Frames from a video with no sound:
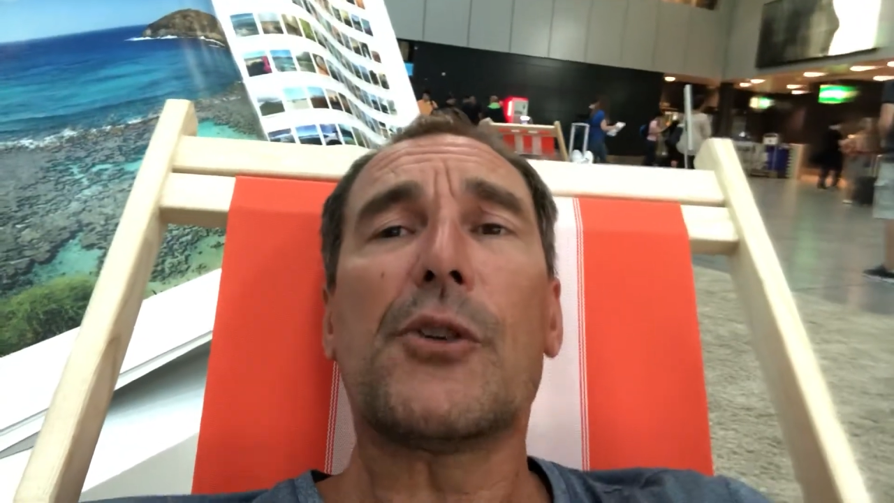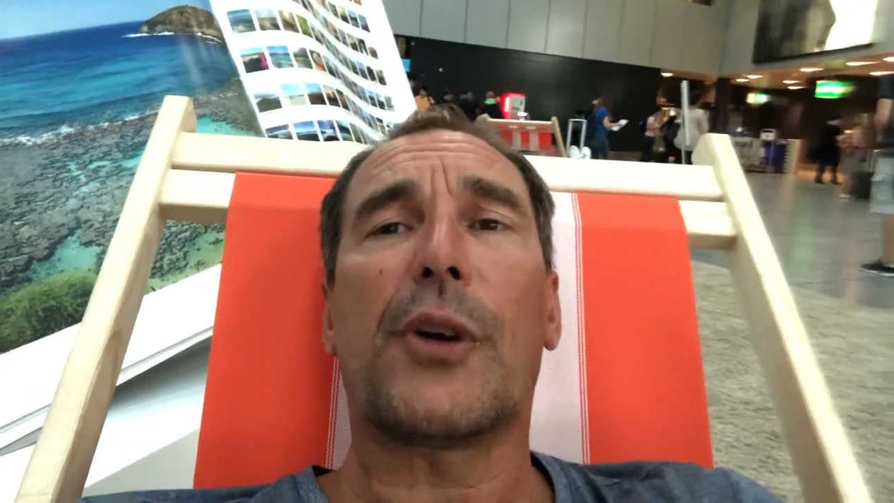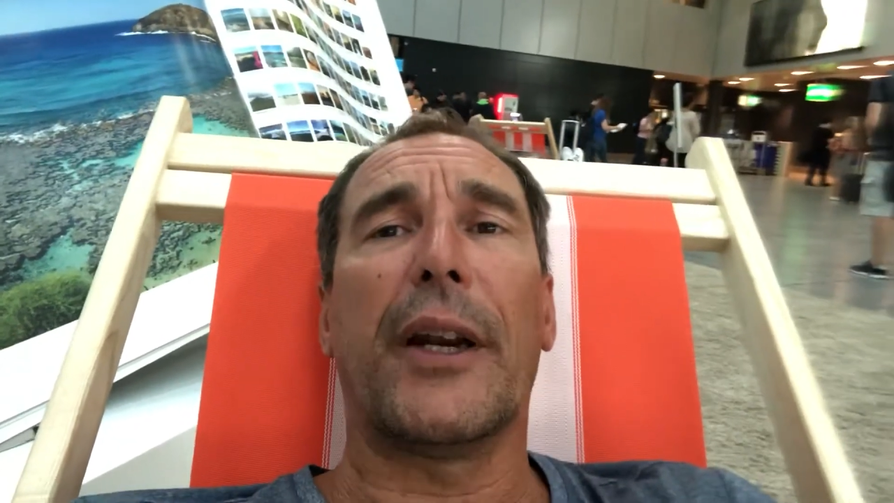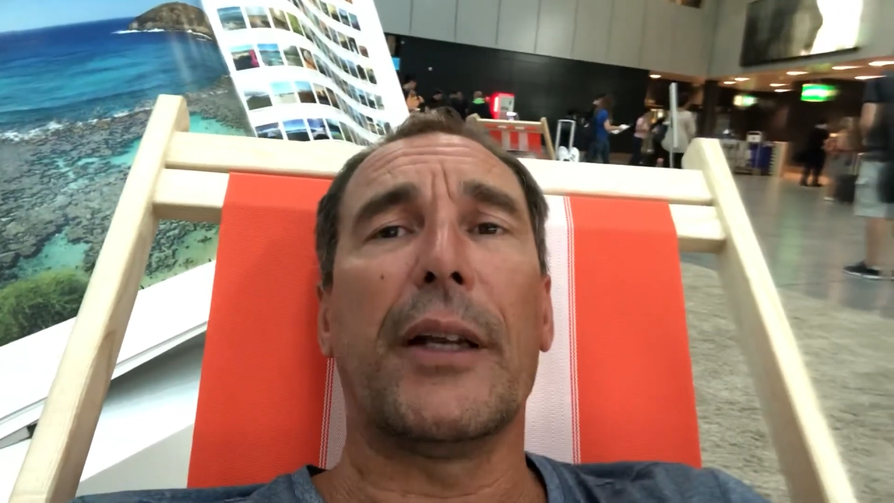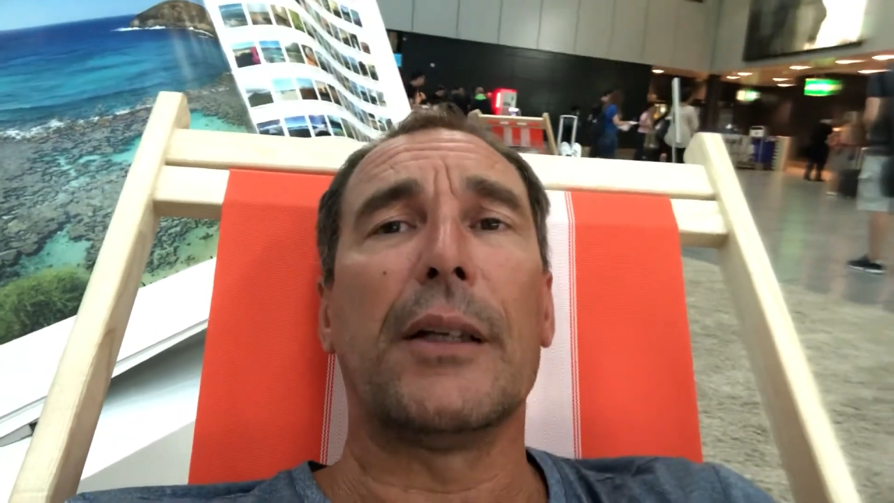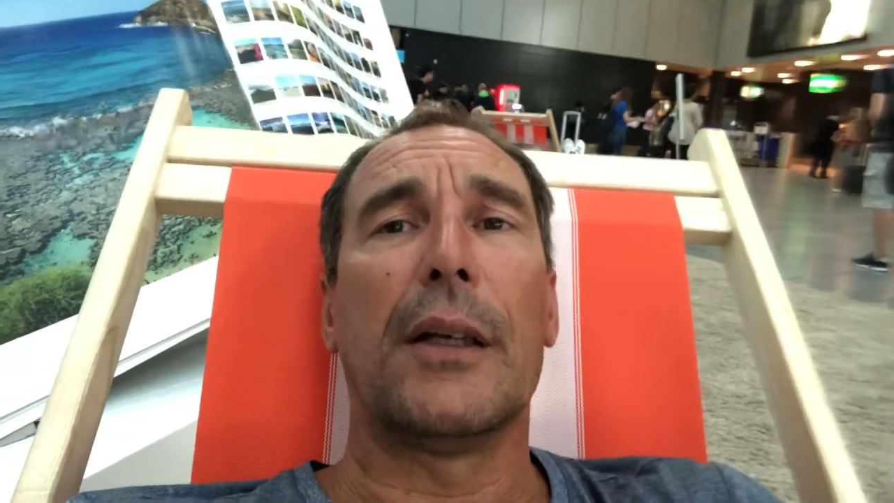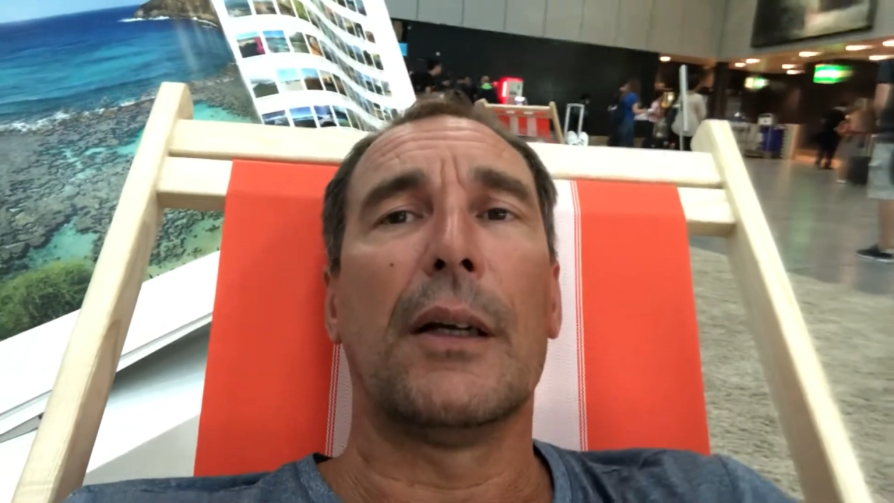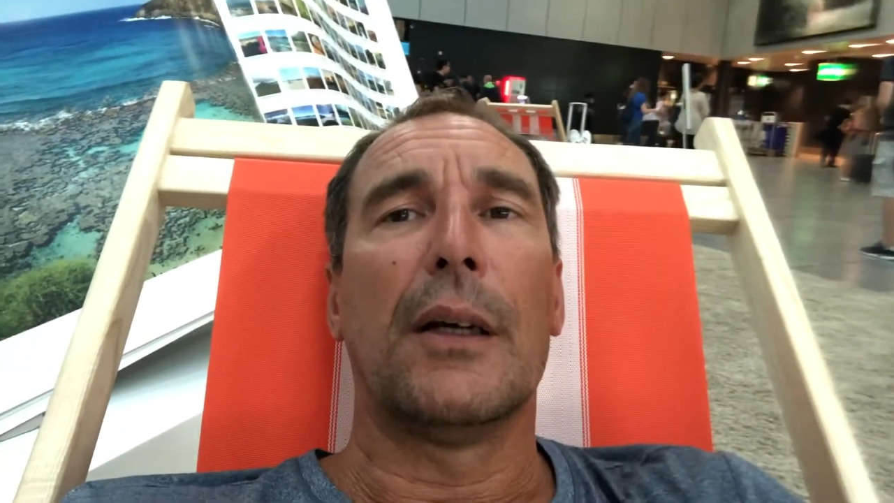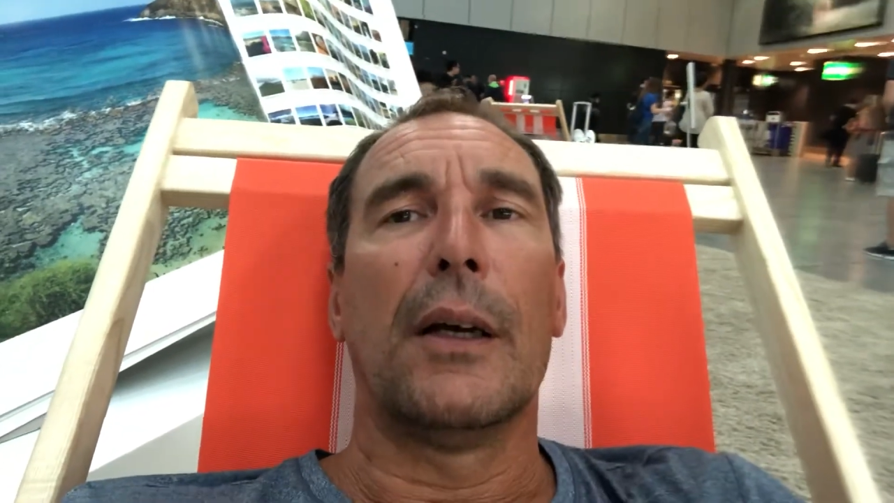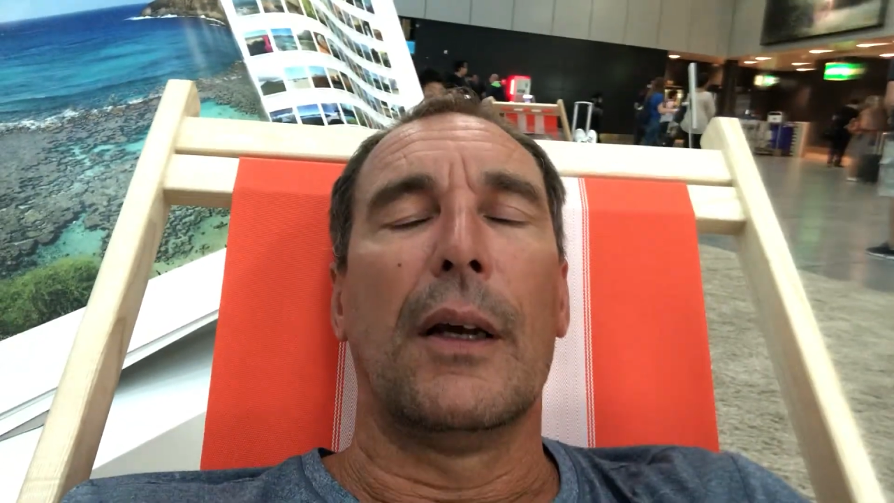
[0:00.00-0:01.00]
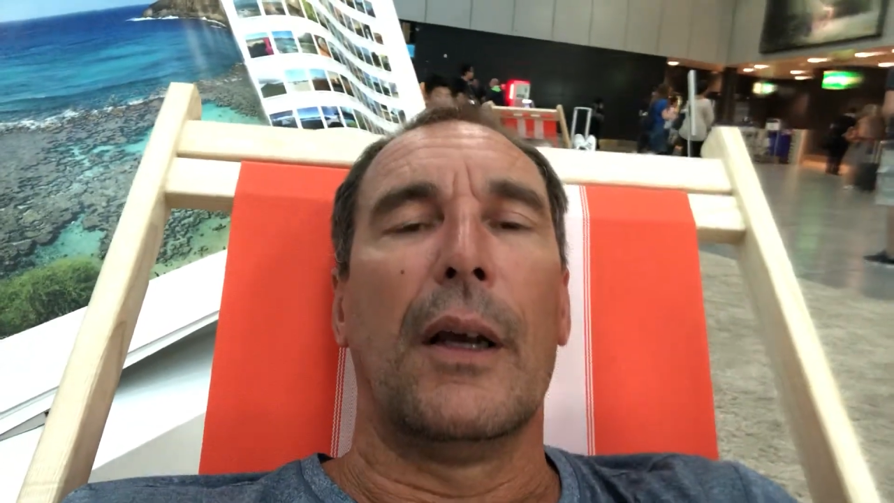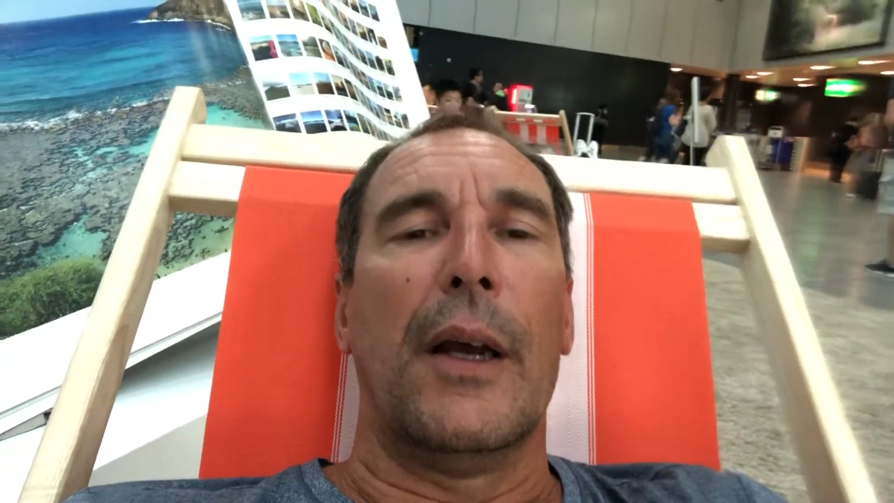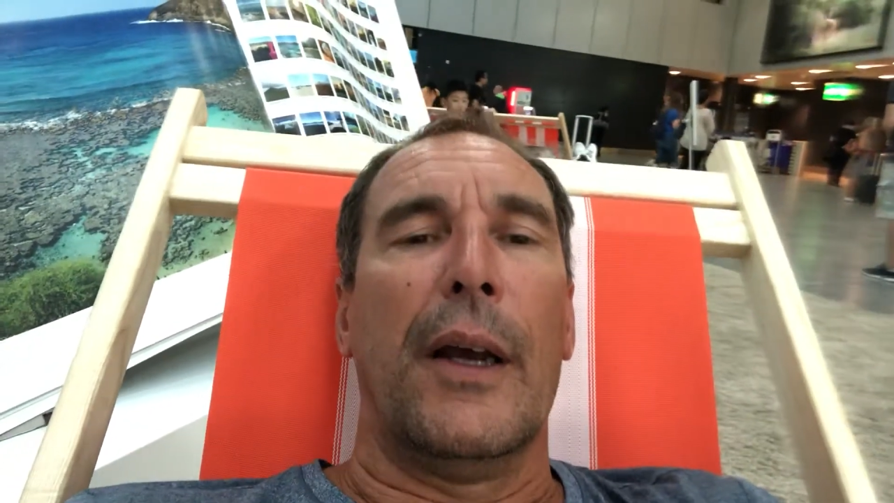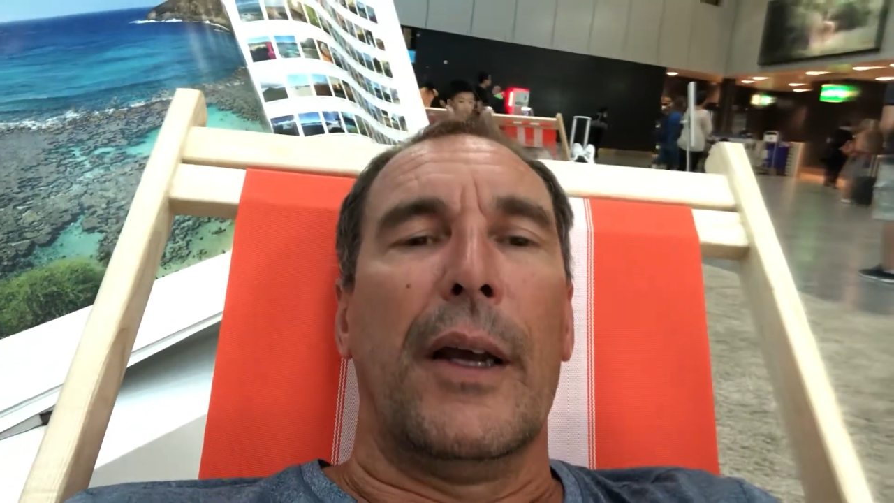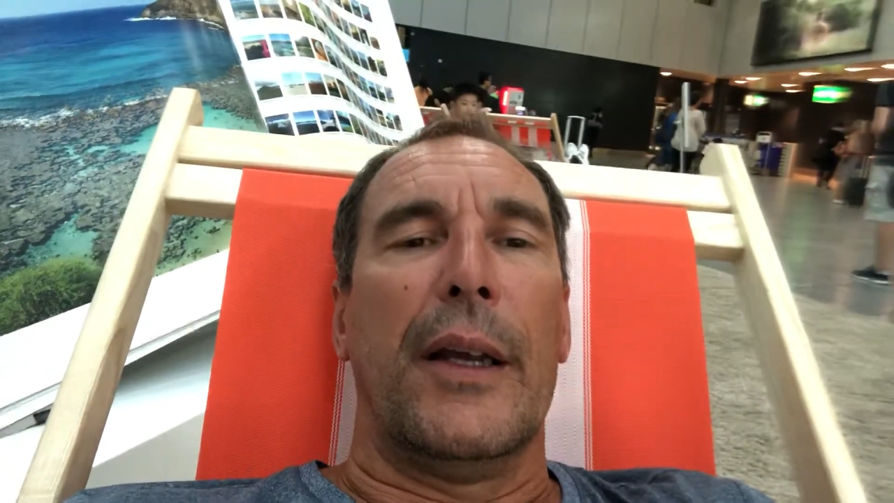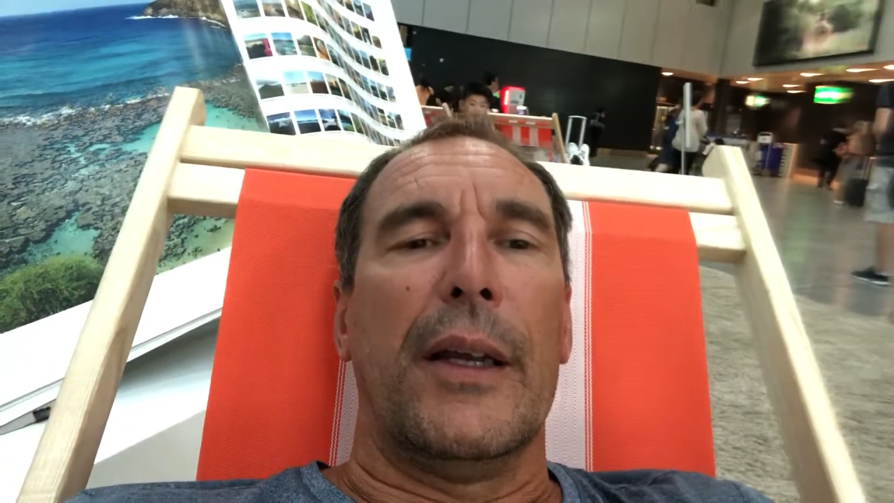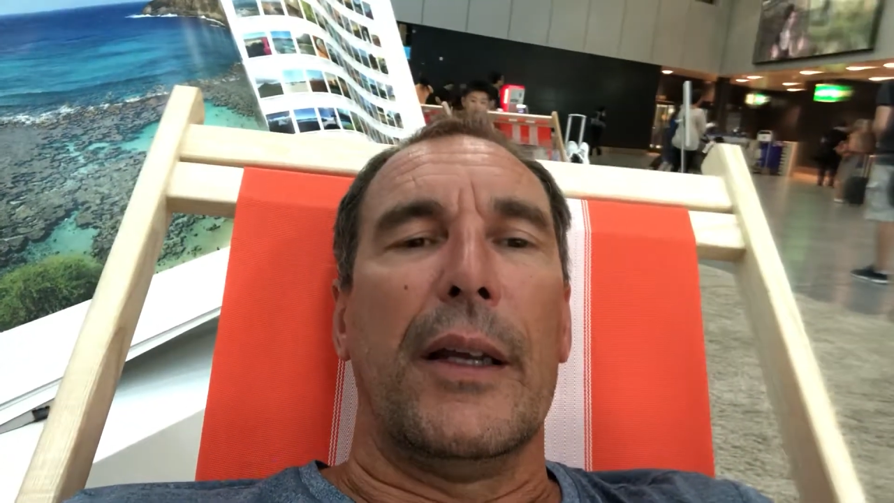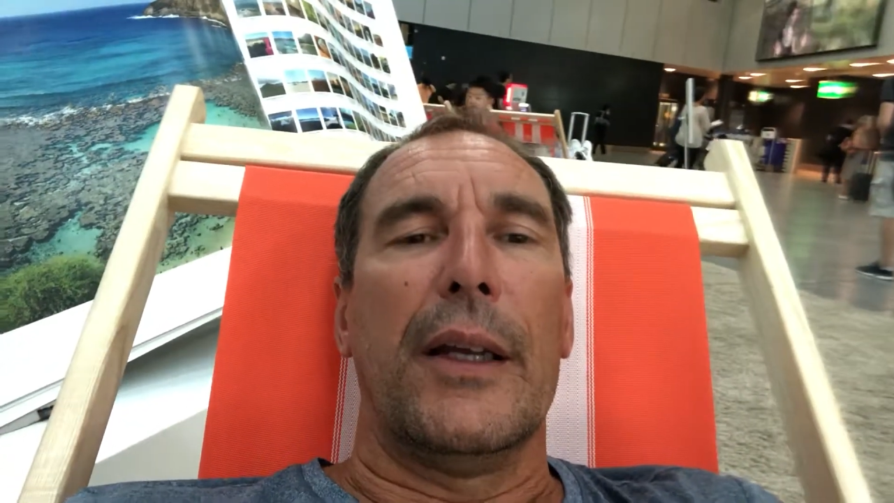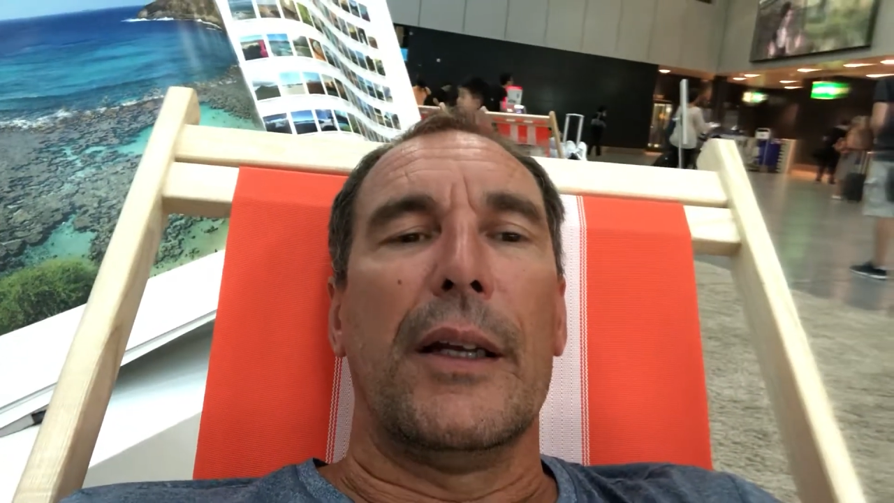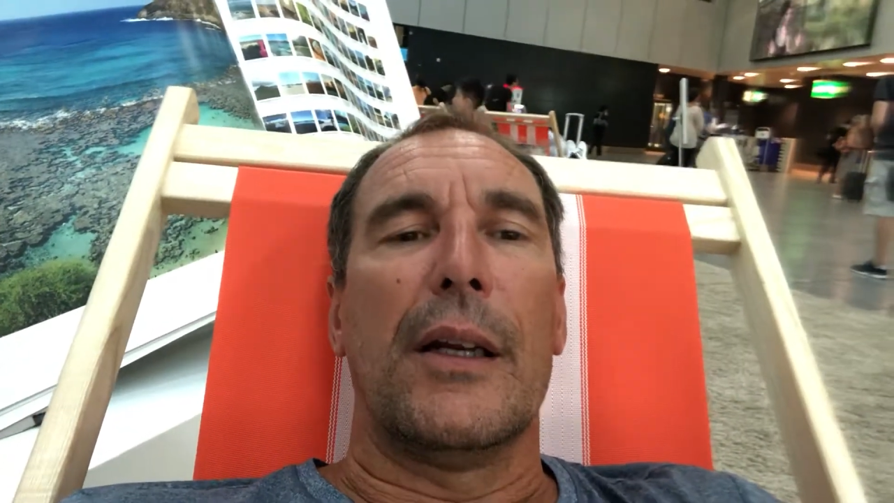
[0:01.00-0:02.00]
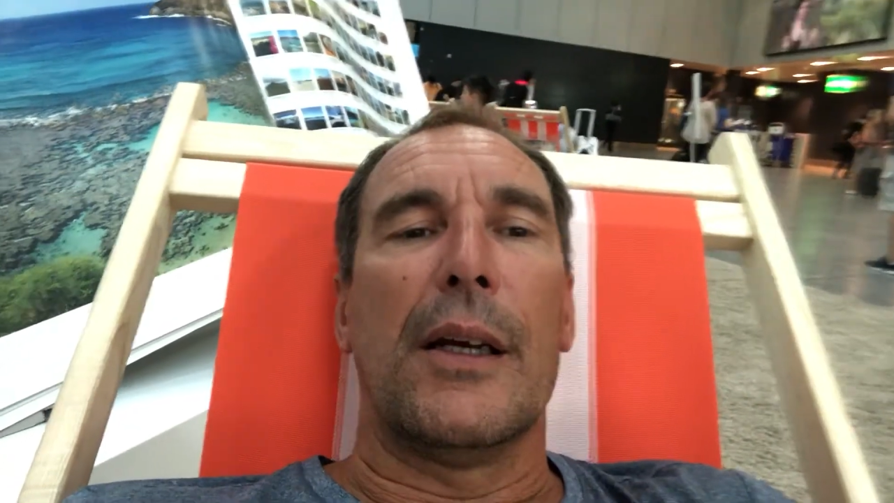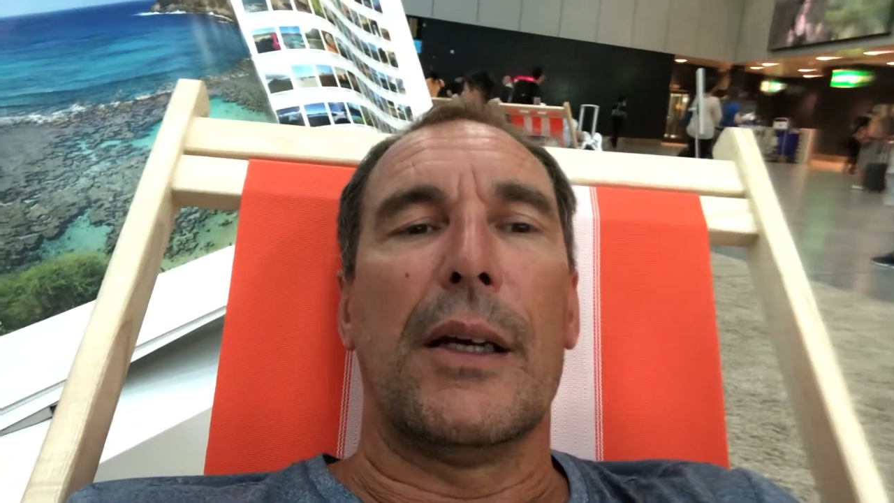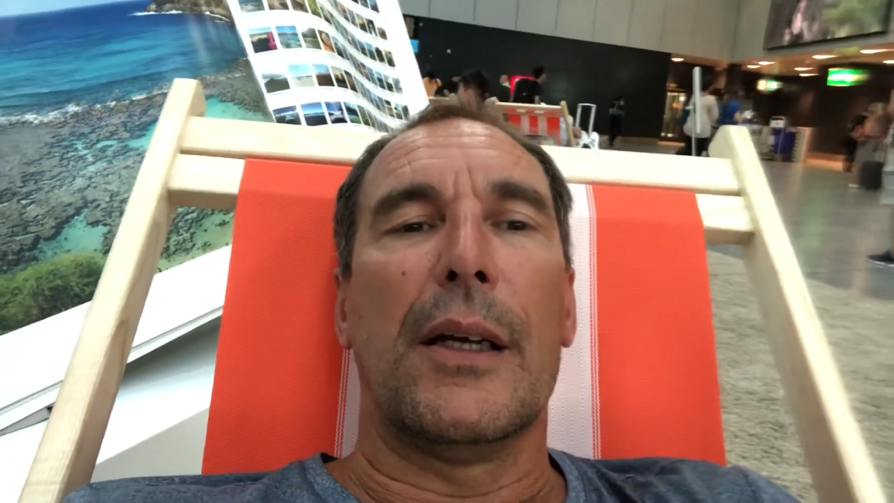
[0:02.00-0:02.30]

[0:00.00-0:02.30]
training in